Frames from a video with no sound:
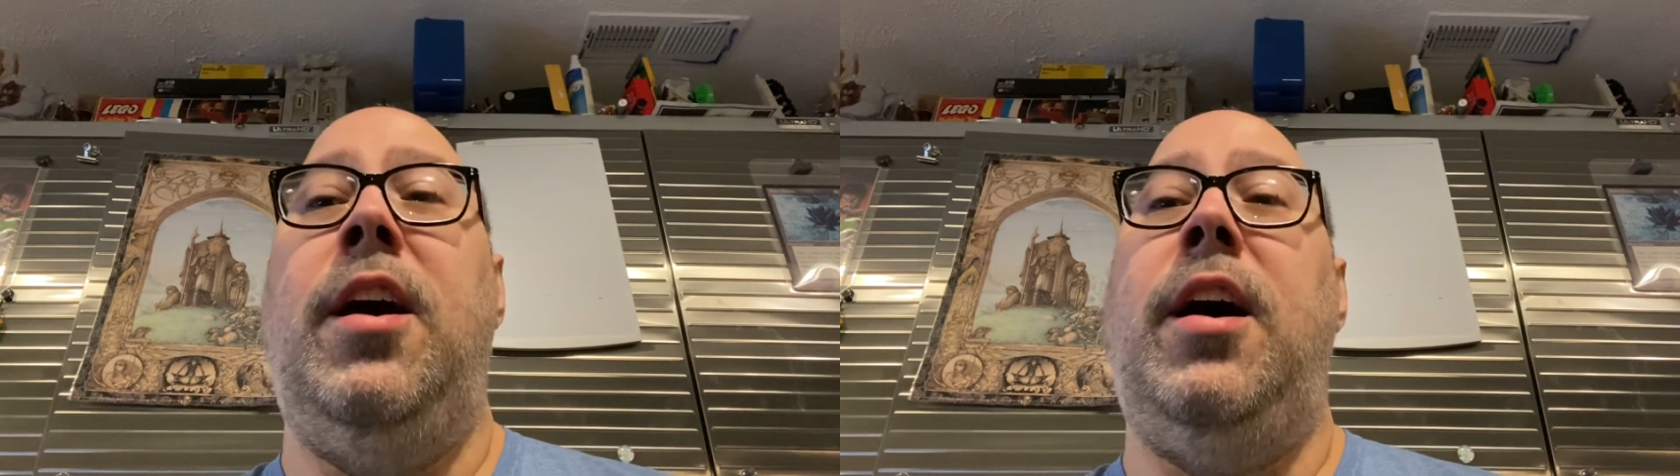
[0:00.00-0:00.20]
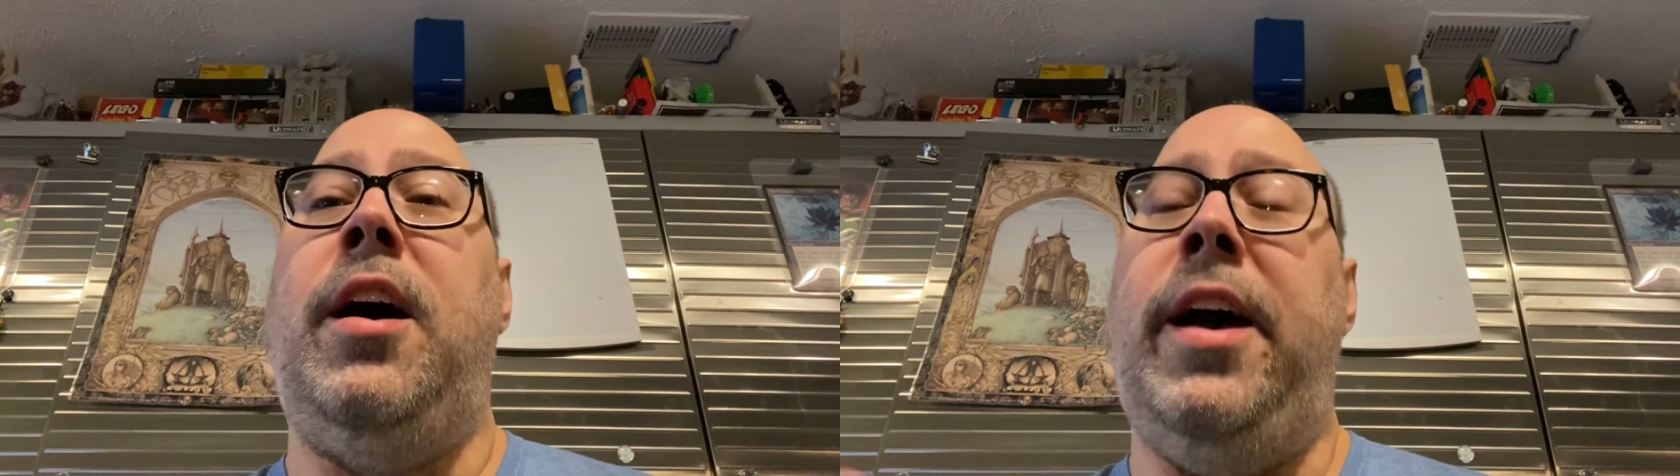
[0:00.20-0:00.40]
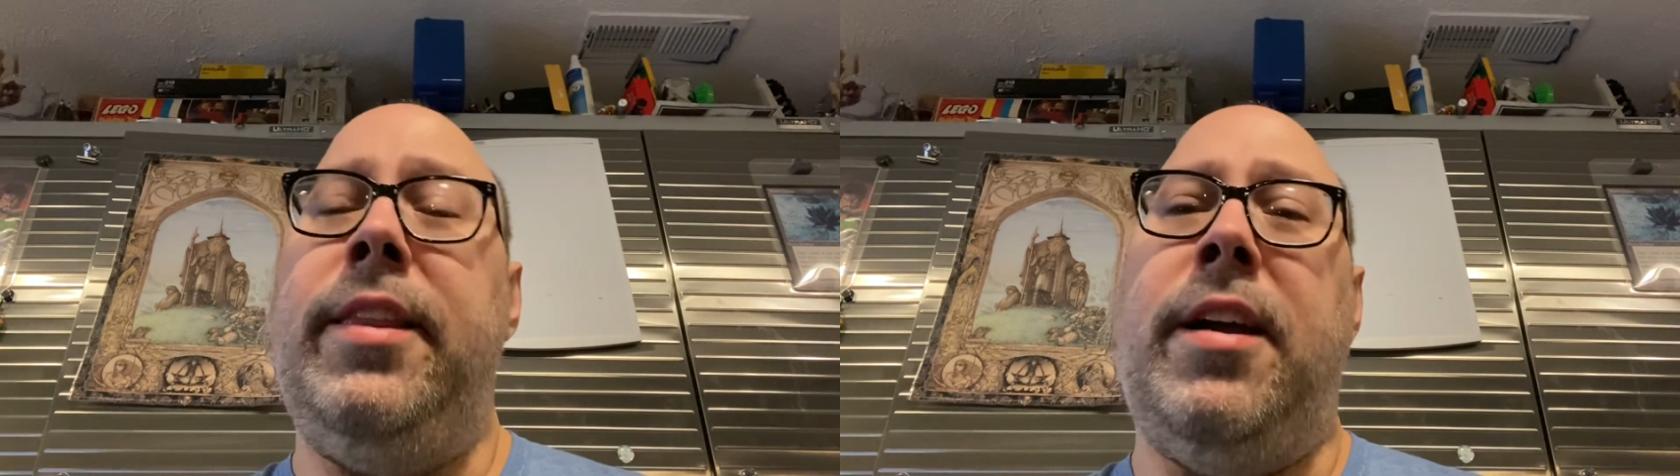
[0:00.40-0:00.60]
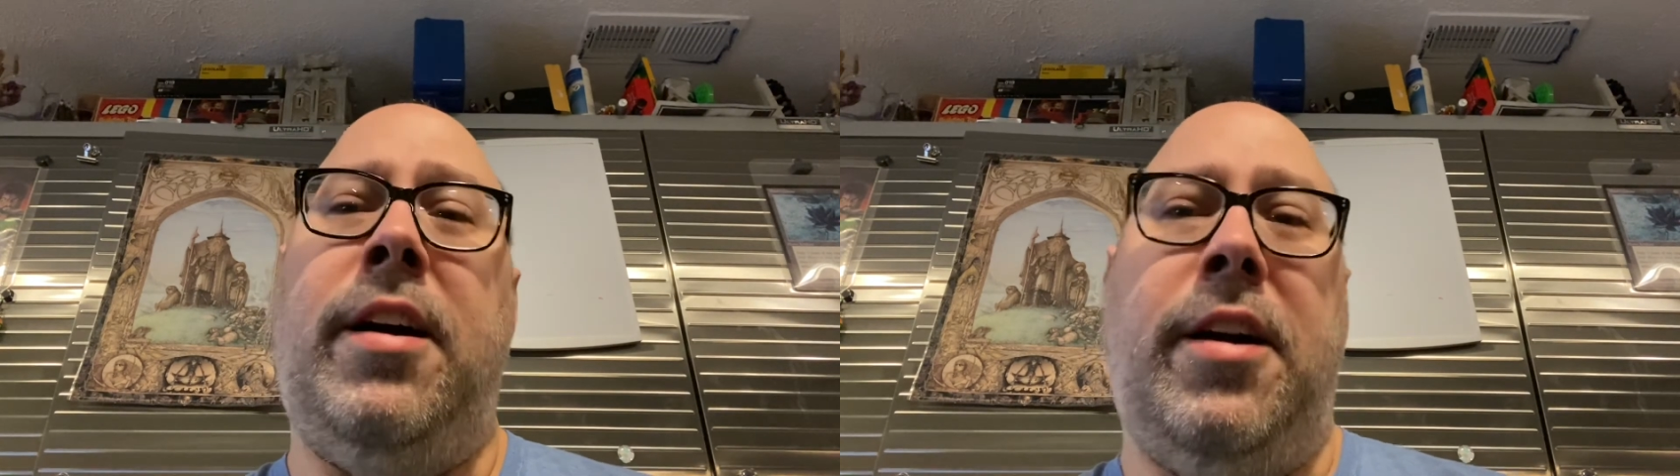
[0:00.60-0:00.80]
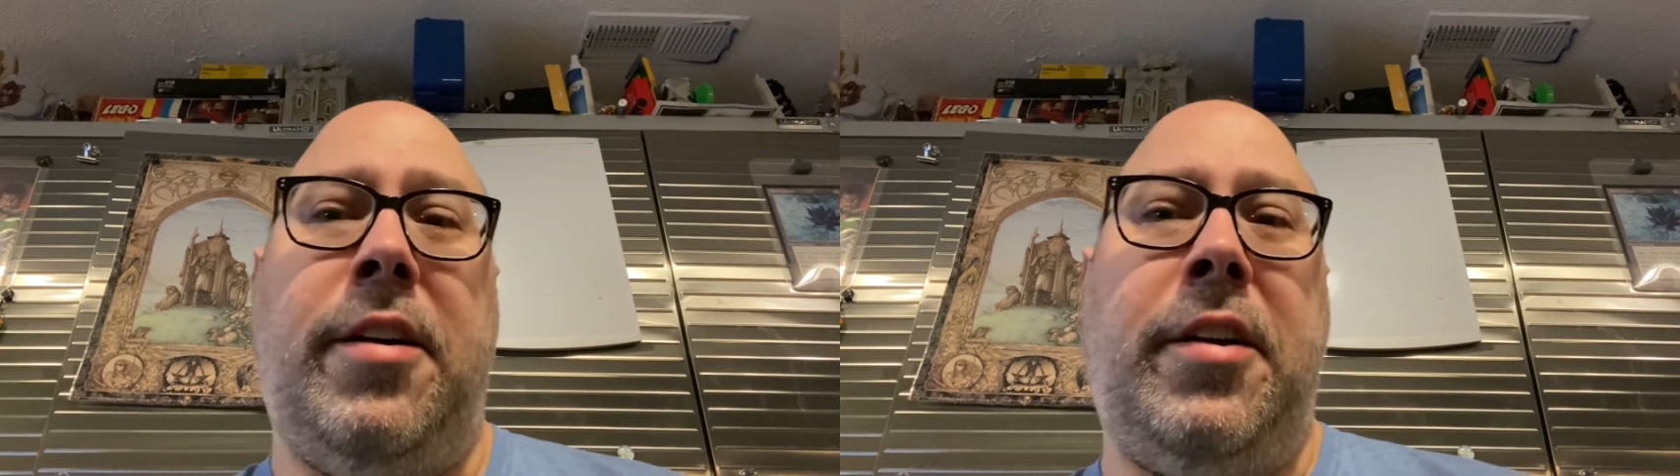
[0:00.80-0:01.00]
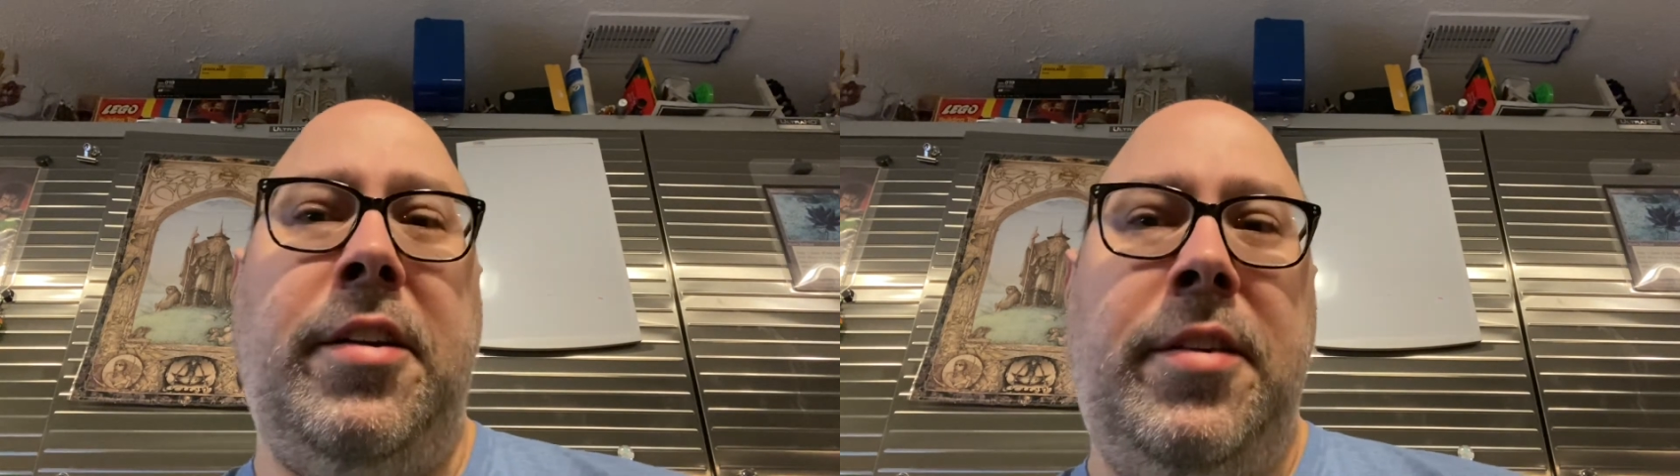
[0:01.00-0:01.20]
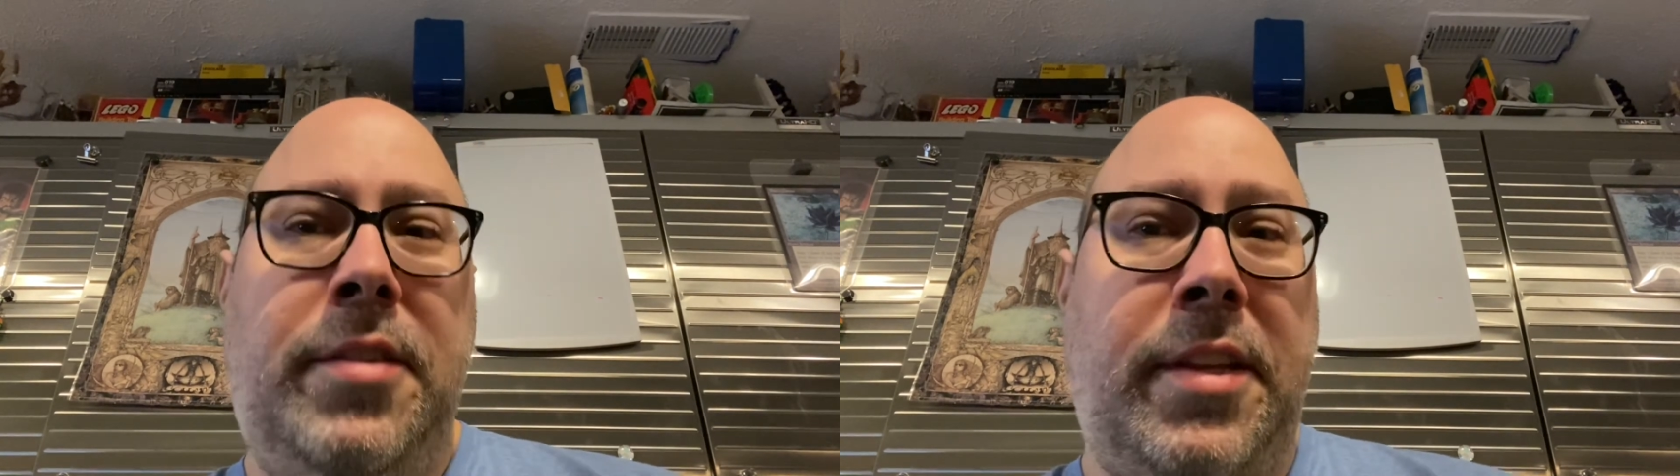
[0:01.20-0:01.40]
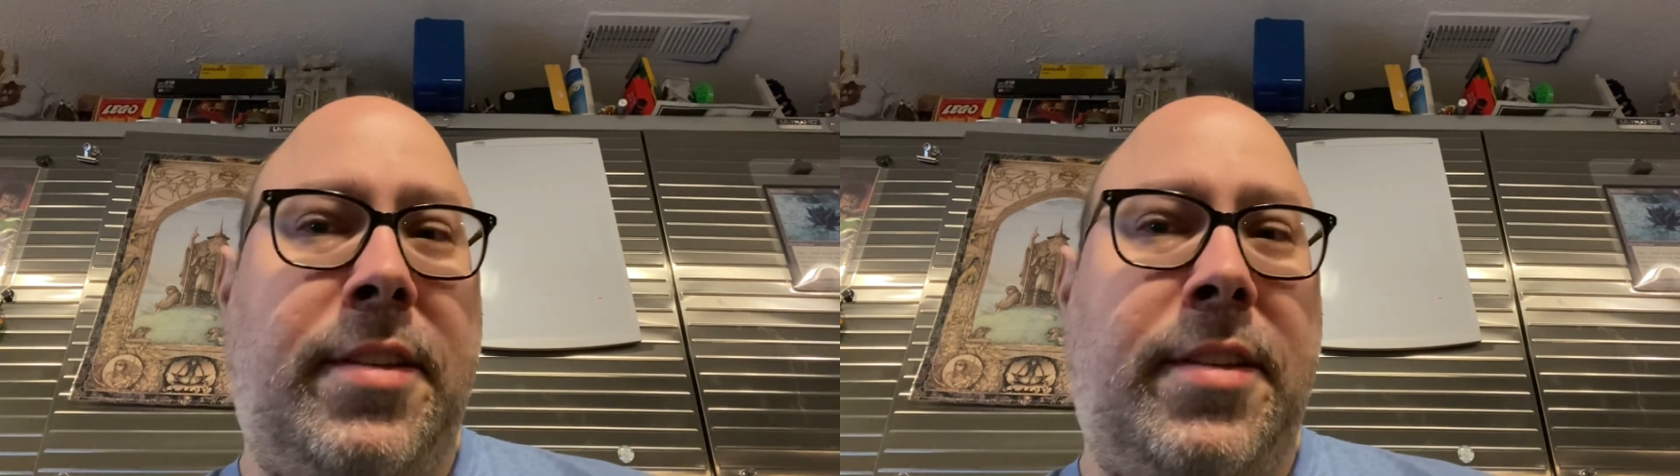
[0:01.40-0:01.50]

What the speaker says: hot dog, let's